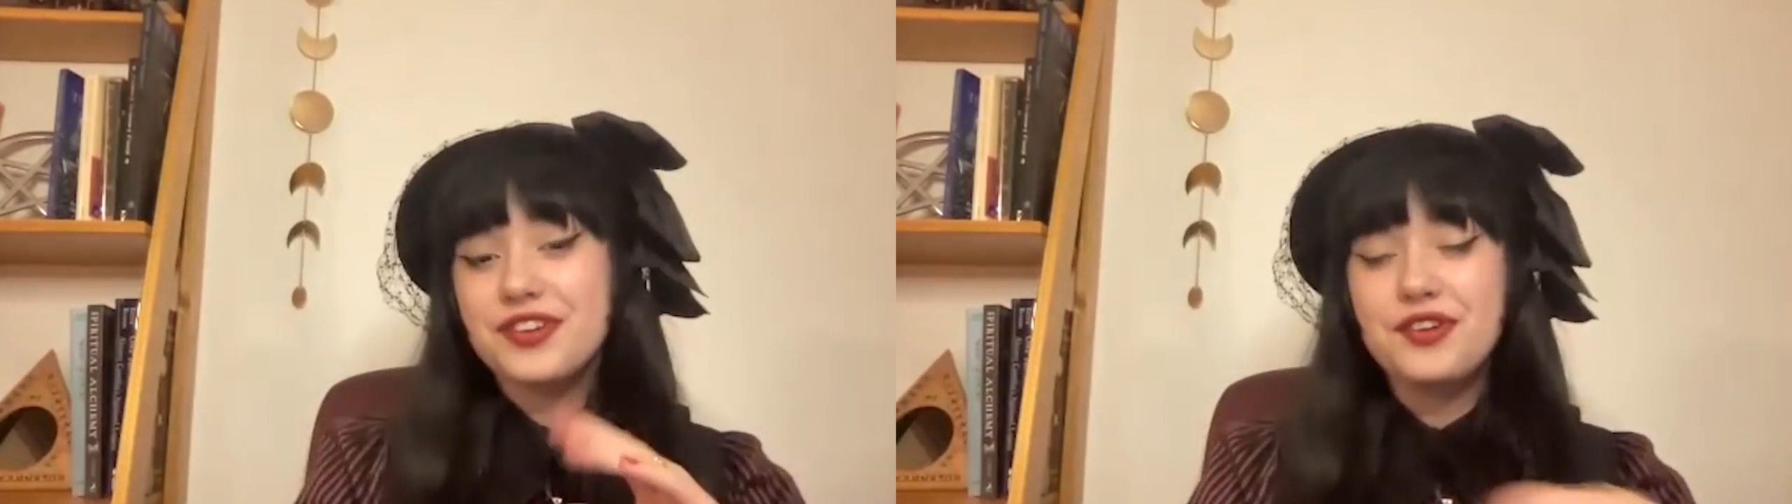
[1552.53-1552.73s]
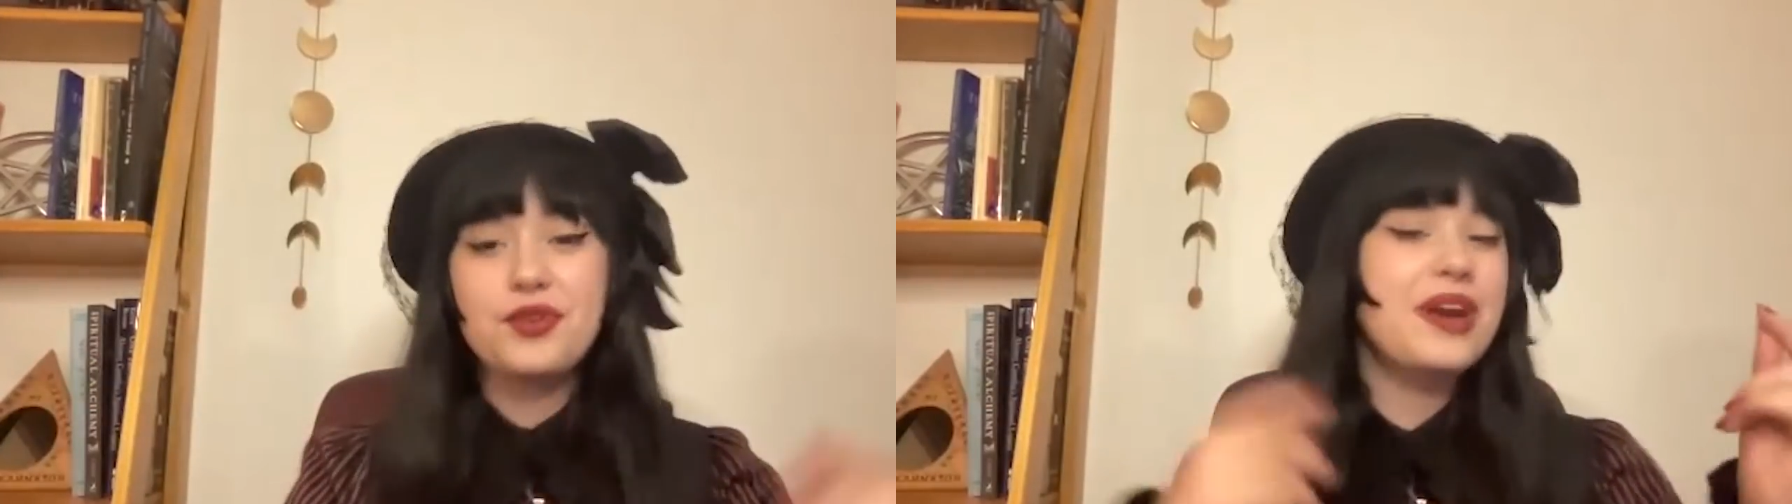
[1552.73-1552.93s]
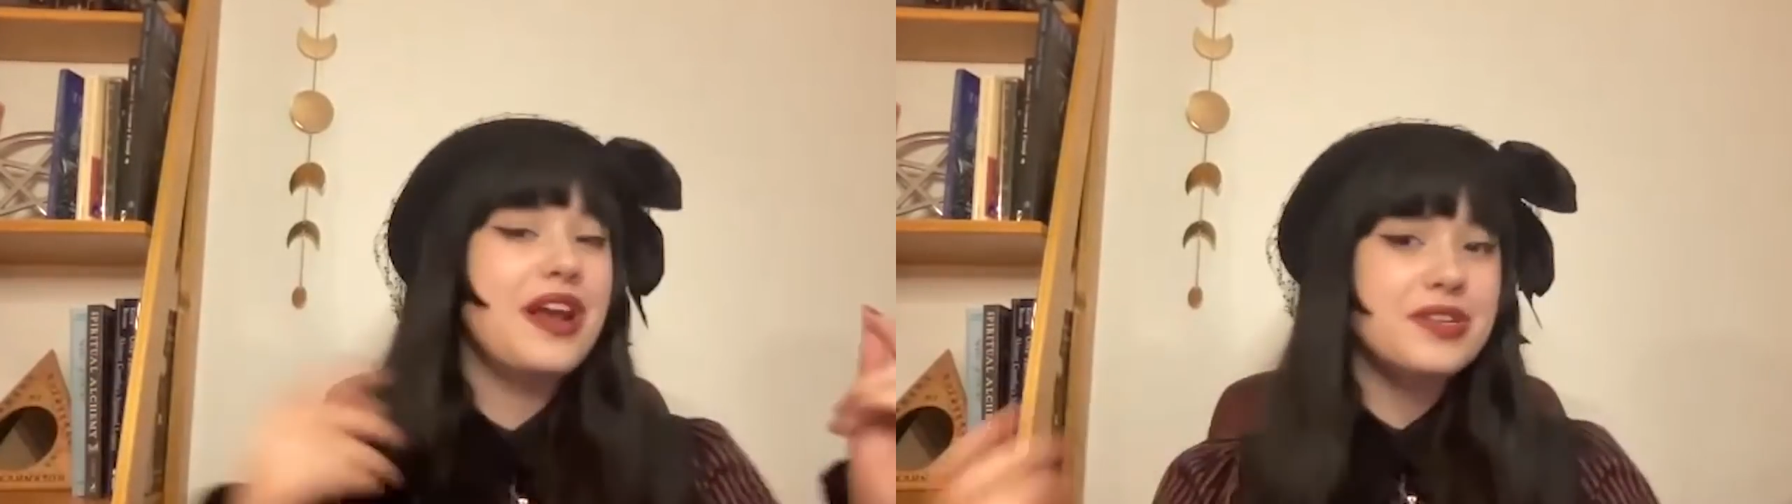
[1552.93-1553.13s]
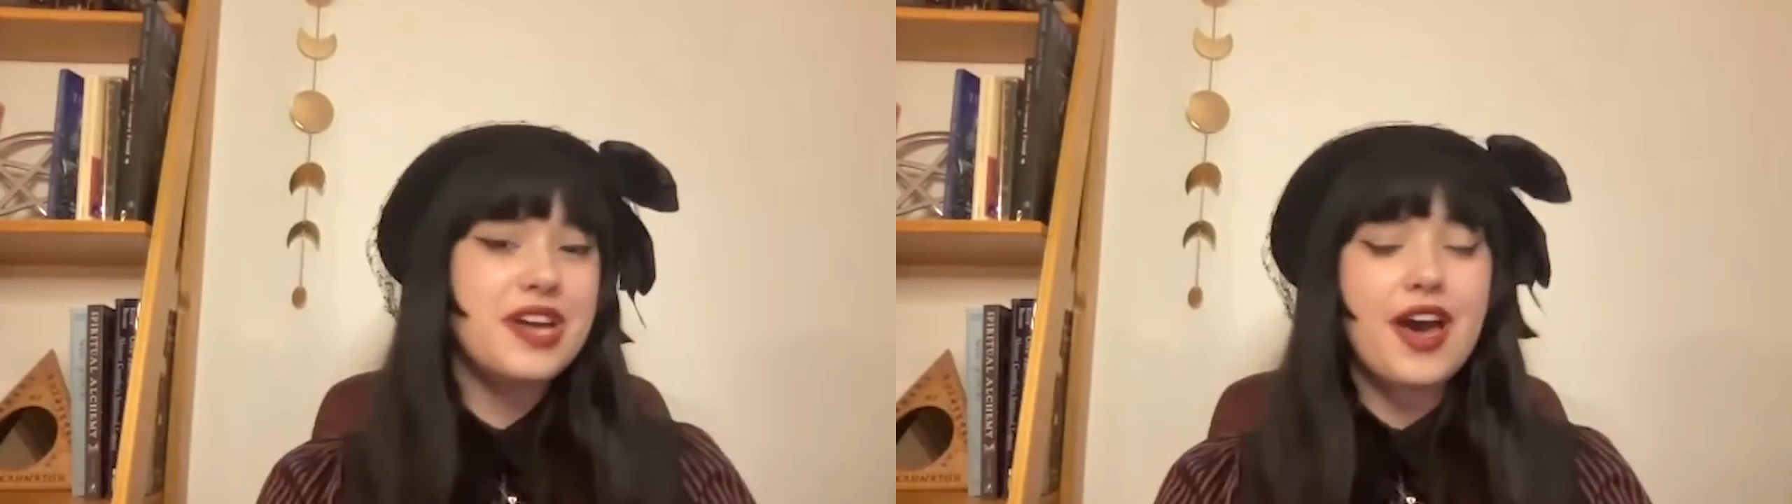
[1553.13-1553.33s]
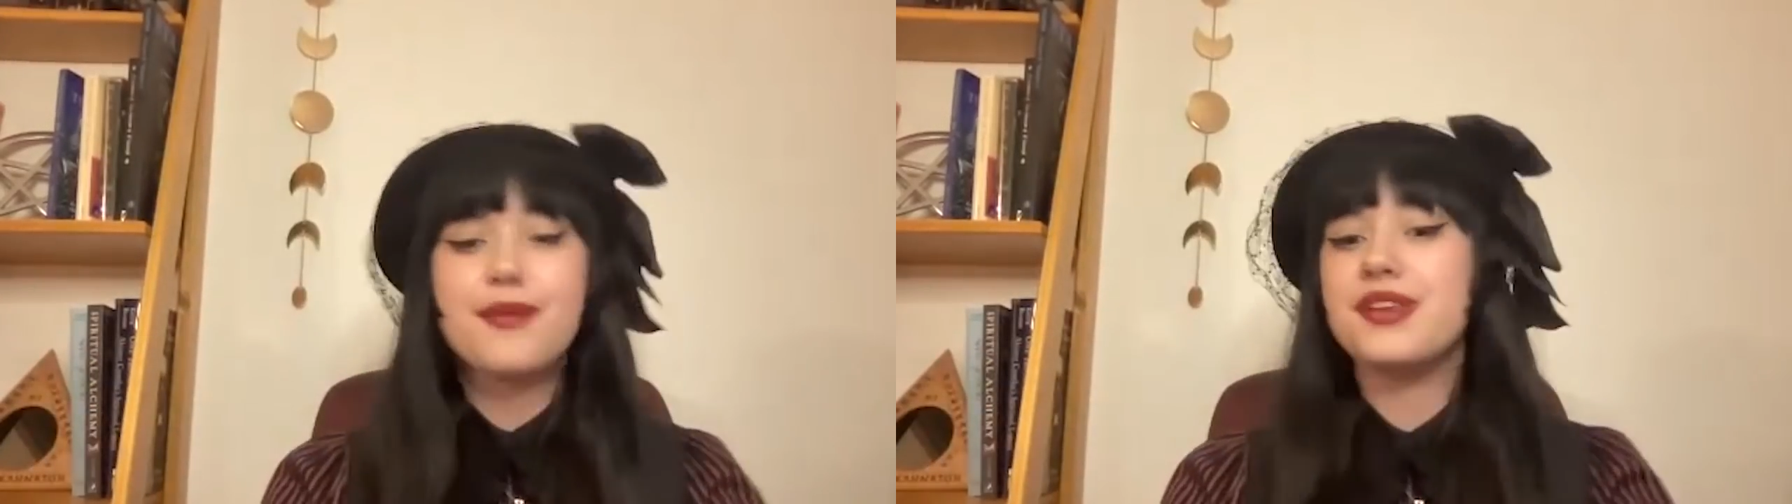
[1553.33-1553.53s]
afternoon,
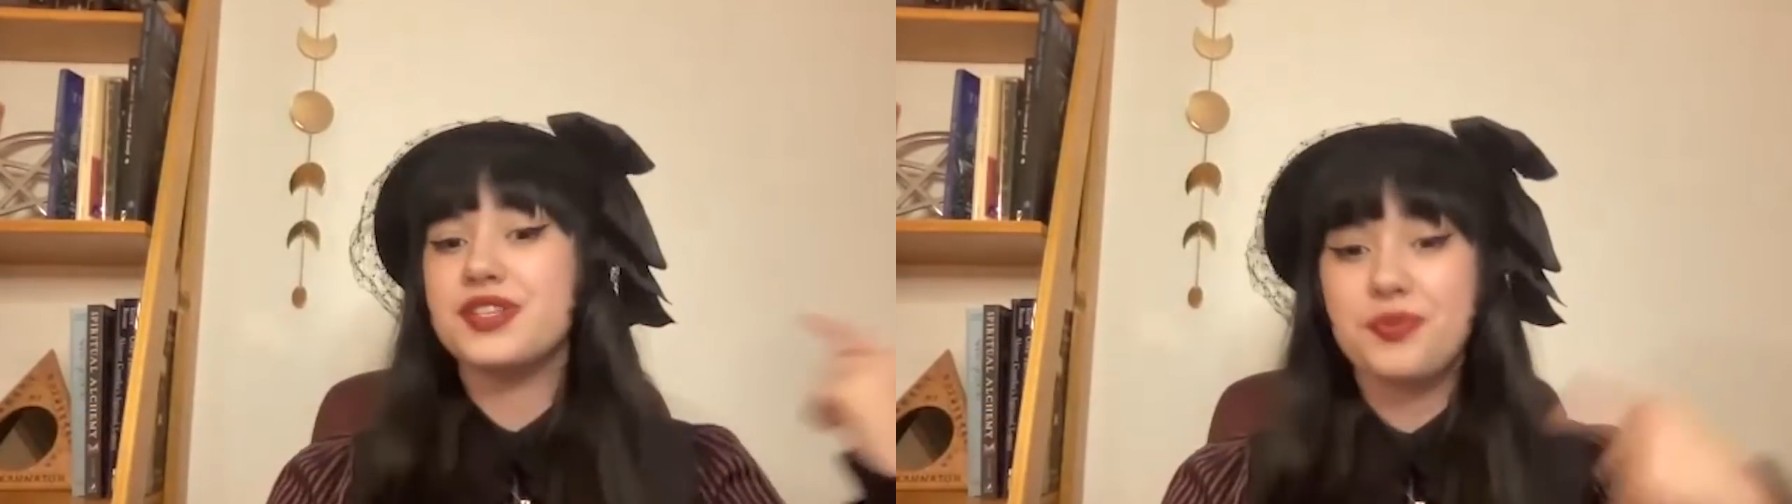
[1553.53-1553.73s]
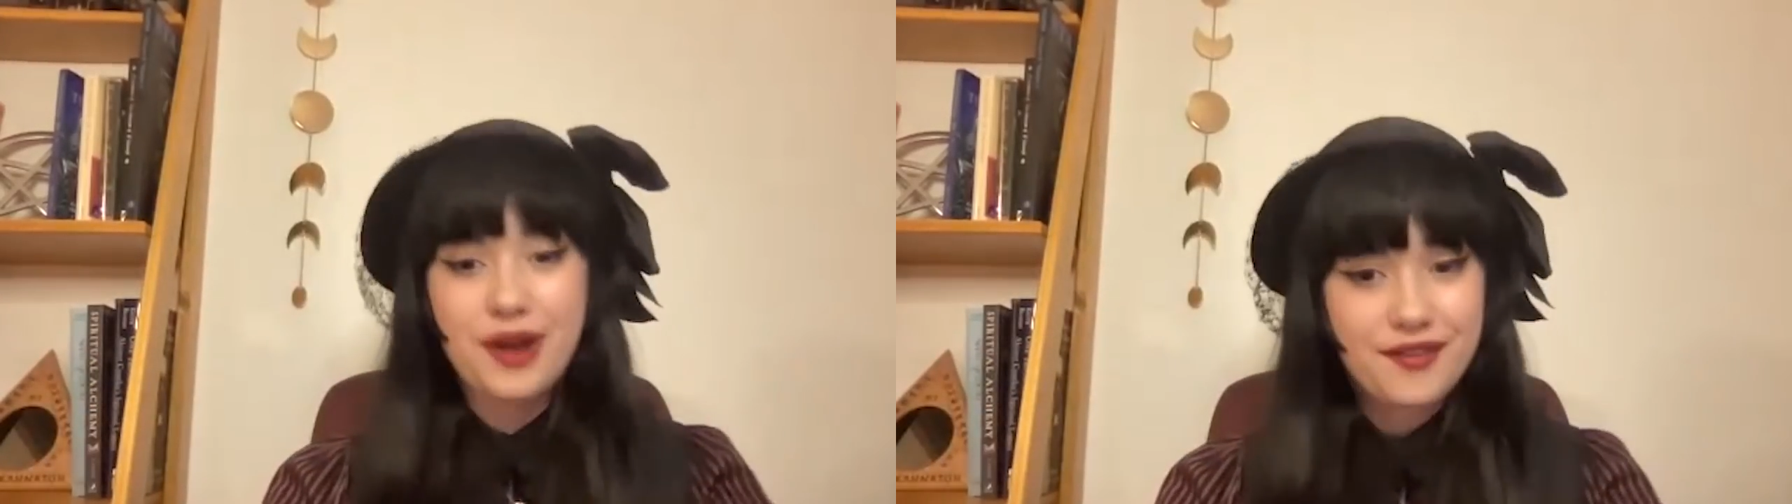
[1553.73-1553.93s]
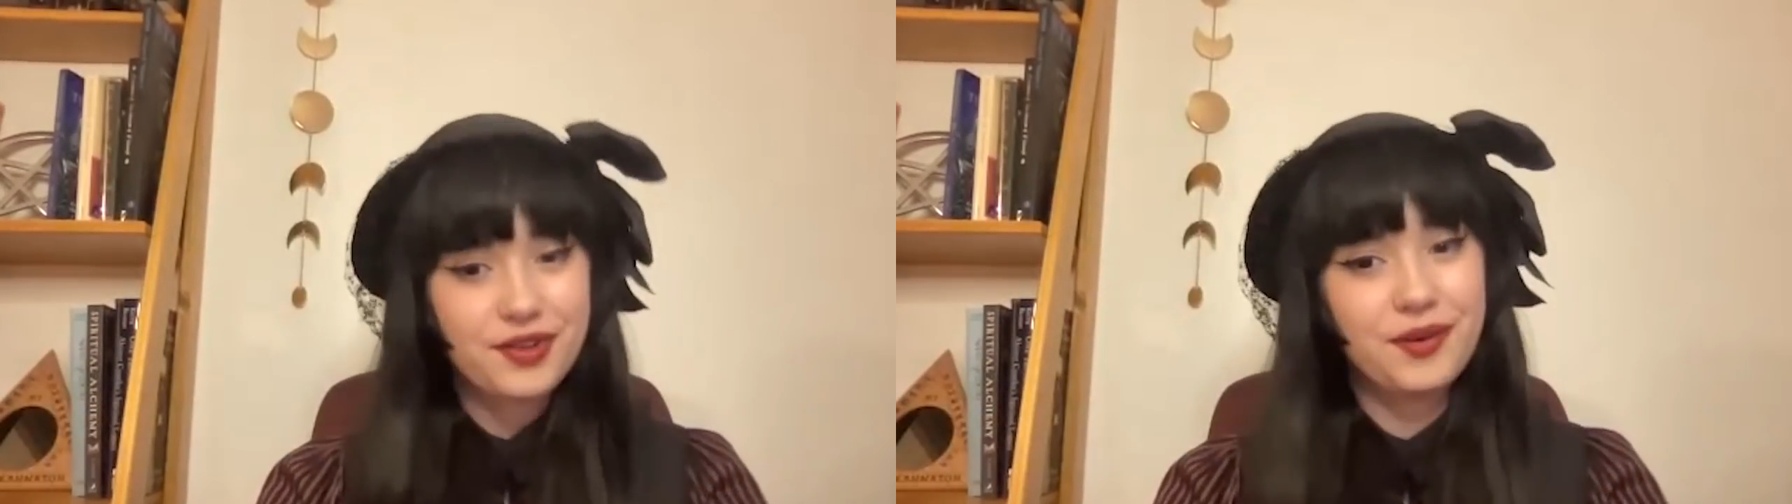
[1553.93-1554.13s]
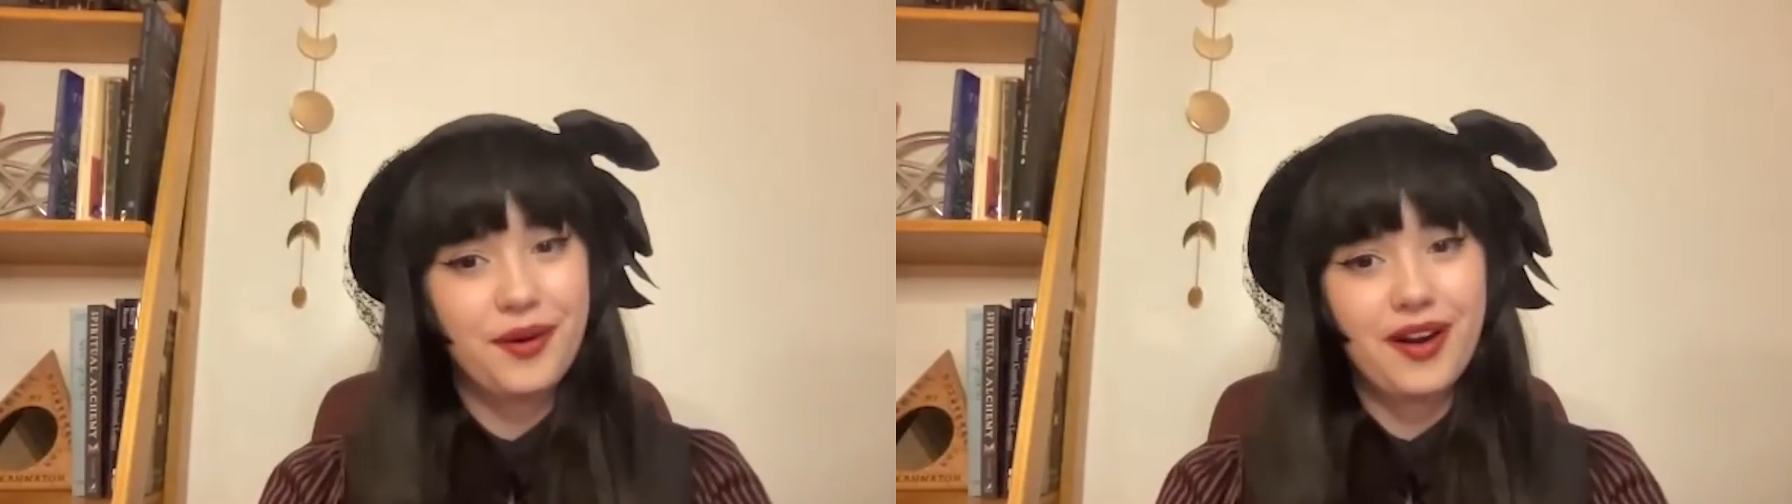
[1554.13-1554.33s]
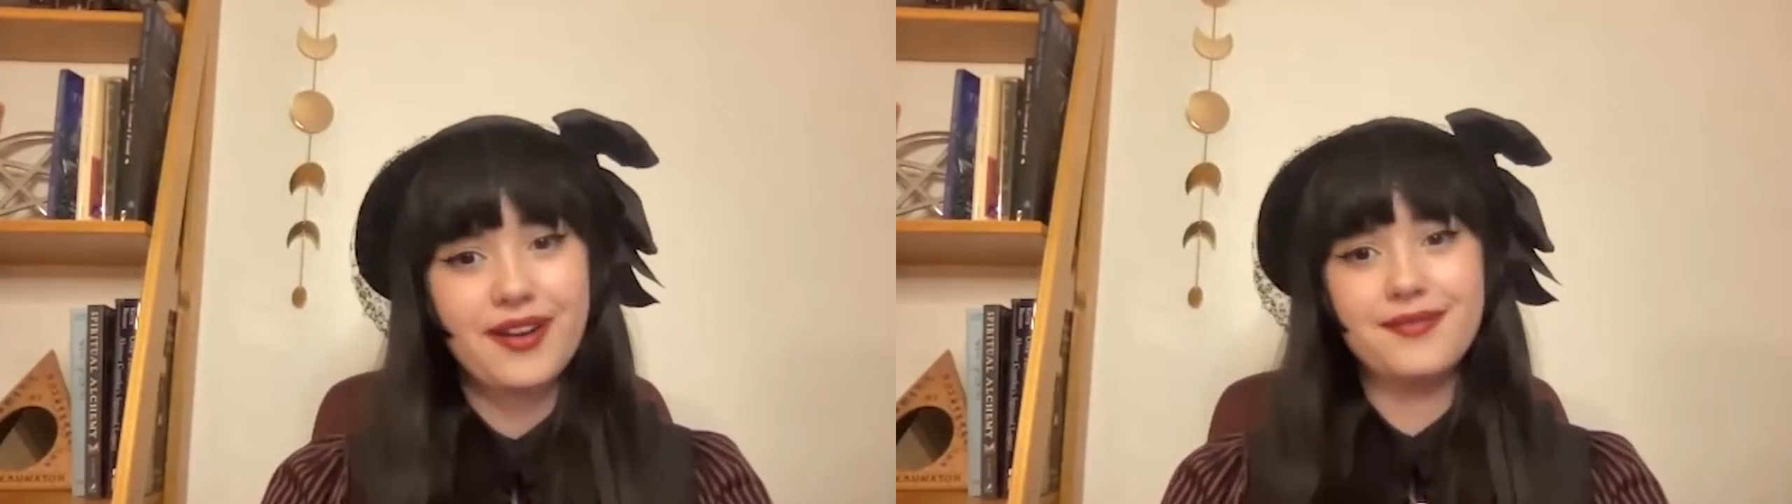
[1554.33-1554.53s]
whatever time it is,
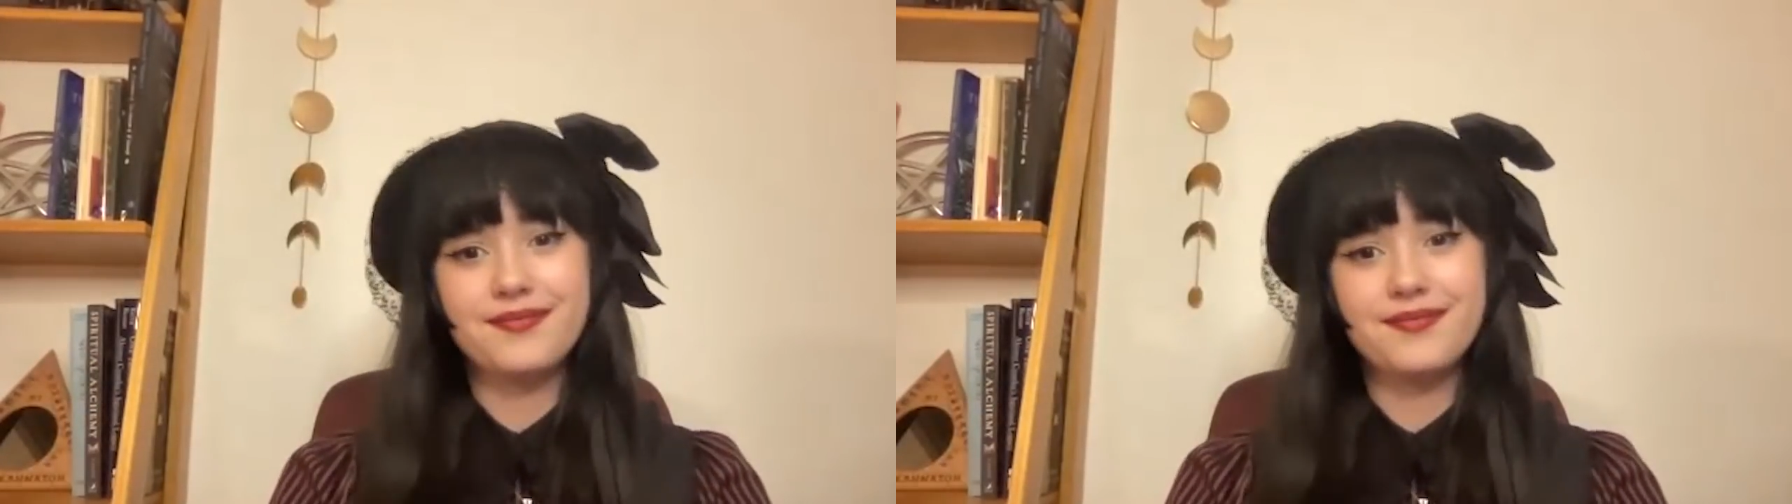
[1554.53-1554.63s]
wherever you